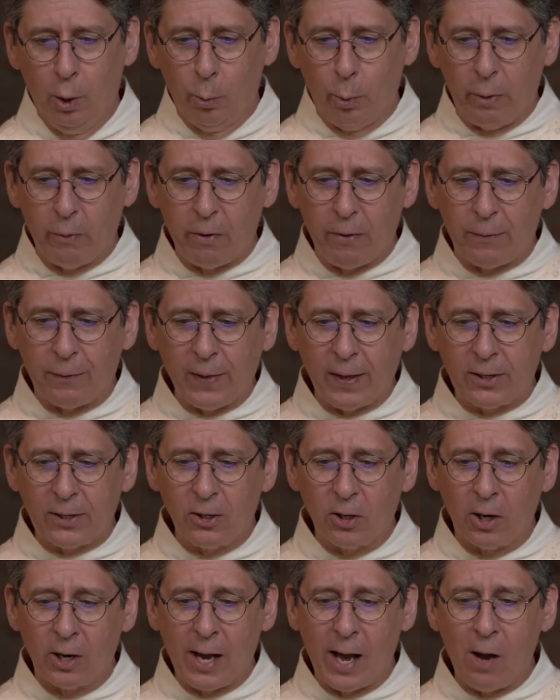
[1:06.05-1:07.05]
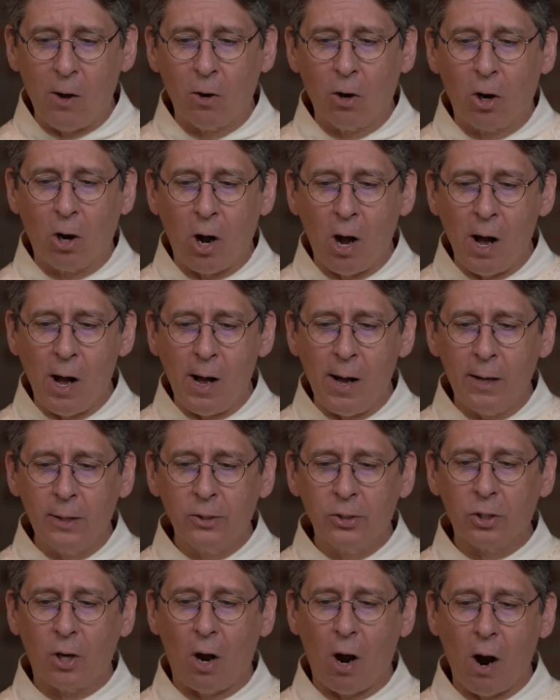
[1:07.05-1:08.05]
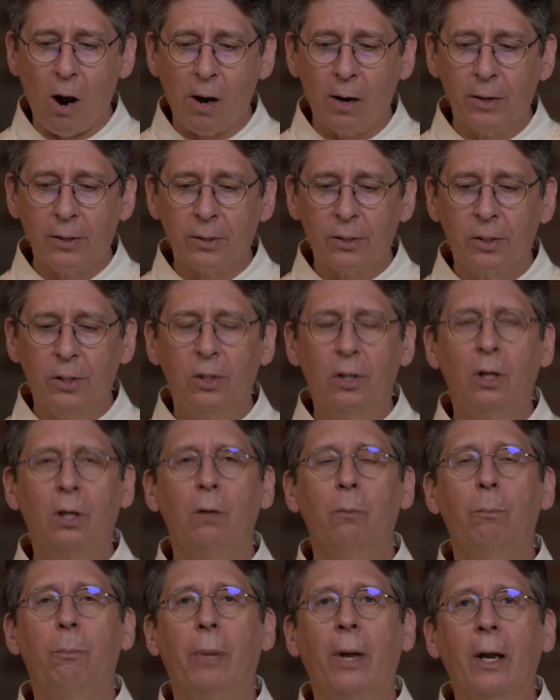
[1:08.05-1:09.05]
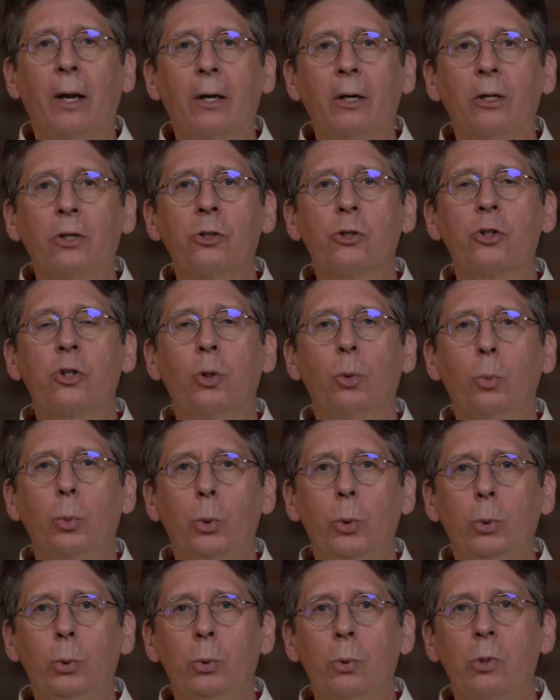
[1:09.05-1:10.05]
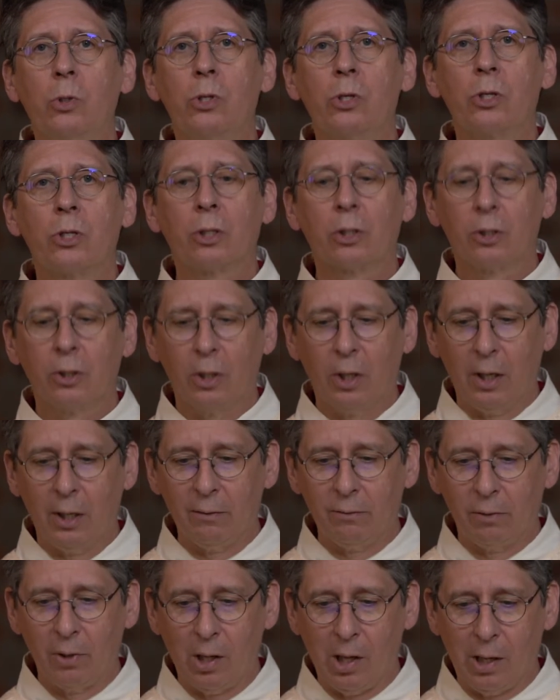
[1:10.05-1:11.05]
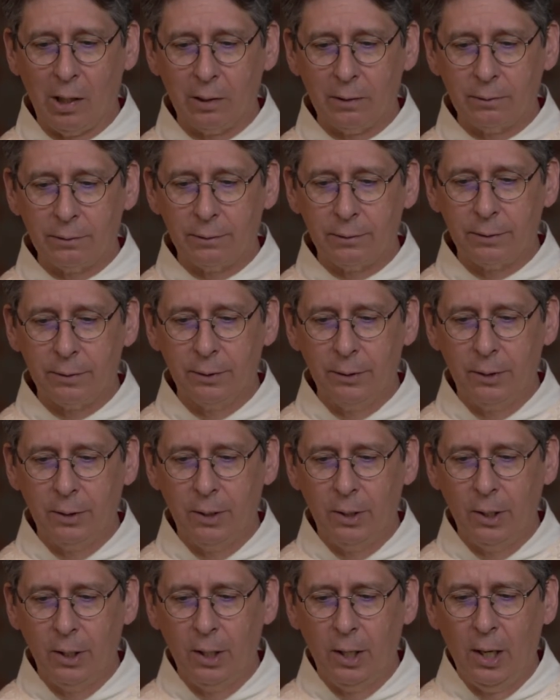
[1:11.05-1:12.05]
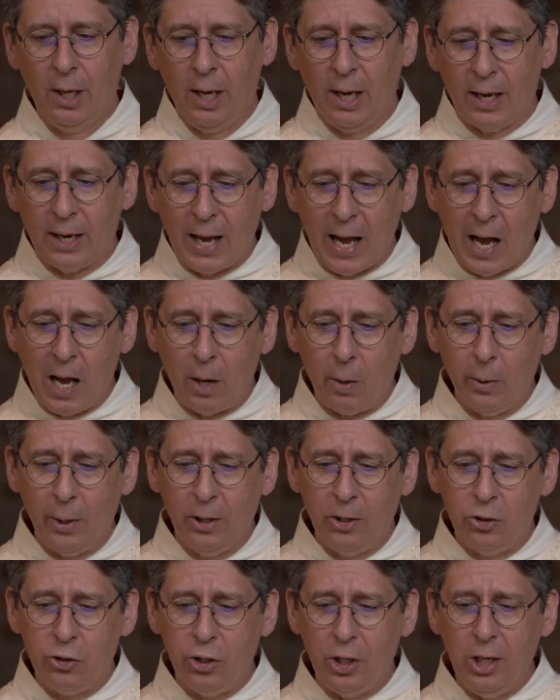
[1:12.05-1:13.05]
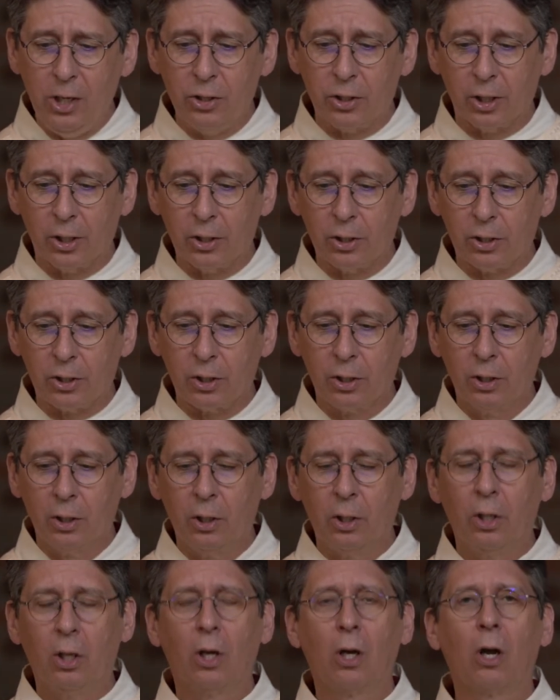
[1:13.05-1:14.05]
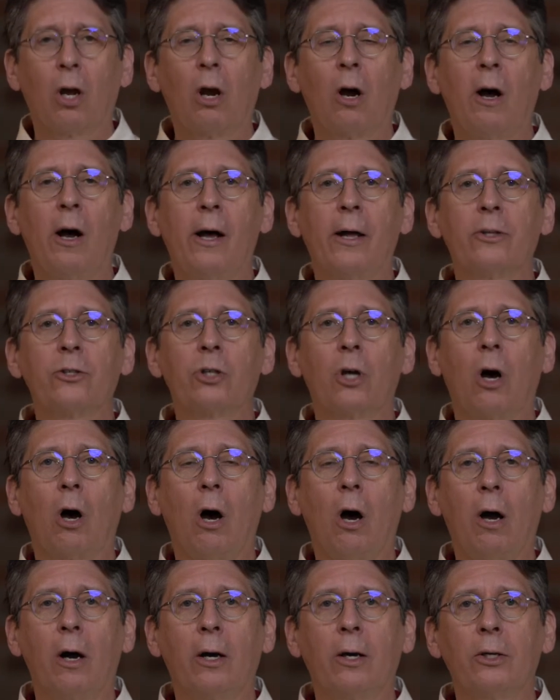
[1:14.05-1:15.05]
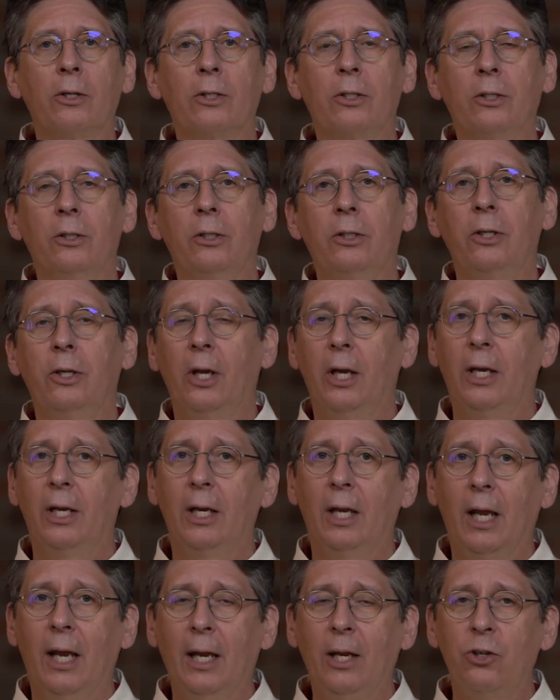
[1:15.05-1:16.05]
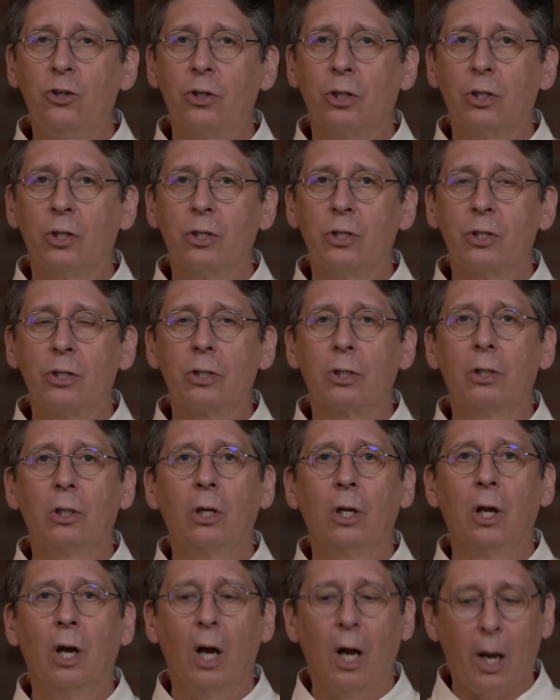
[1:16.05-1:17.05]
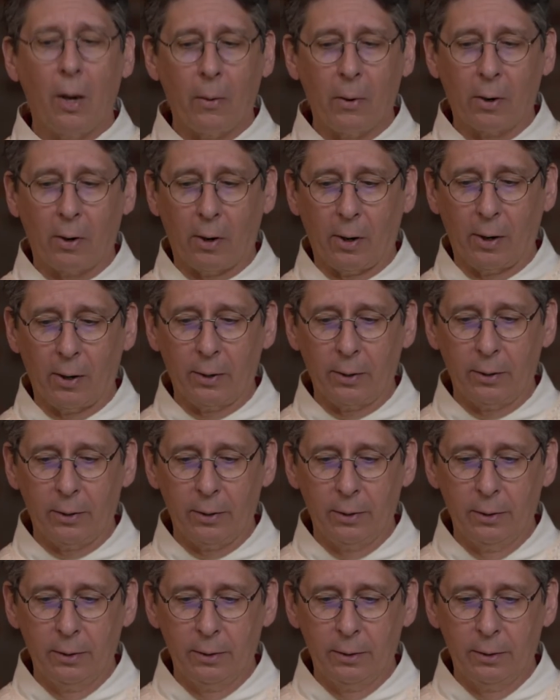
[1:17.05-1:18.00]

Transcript: We reflected on how God's heart bears the wounds of love, and how in Jesus, God's heart engages our heart.